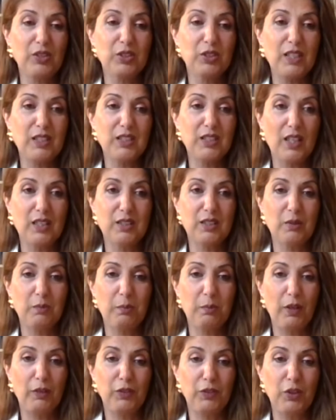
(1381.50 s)
as a
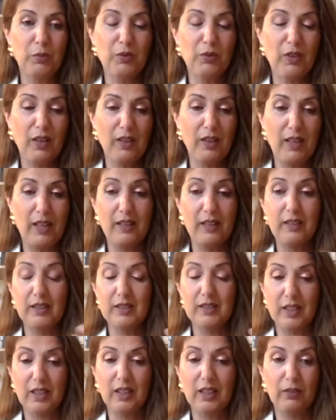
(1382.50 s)
perfumer and a
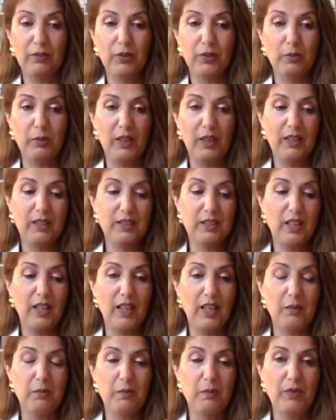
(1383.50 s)
skincare formulator,
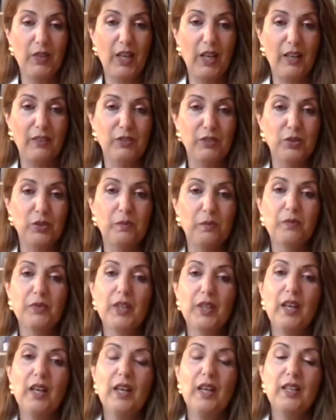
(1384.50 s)
I have to
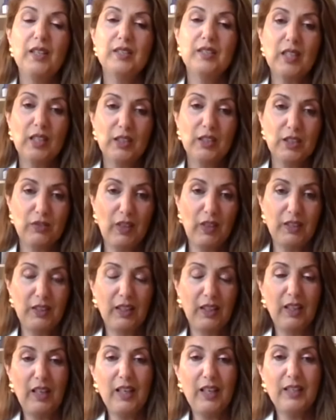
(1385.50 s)
satisfy the
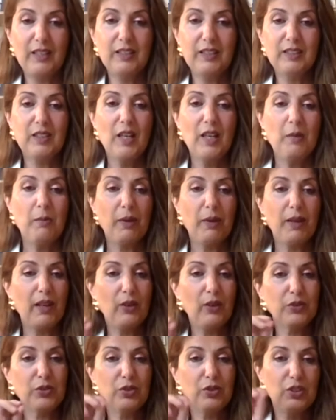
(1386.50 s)
client, but I
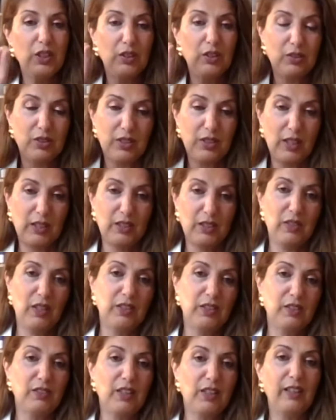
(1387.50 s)
also need to satisfy
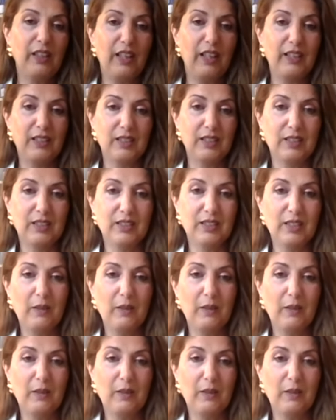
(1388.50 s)
the regulators.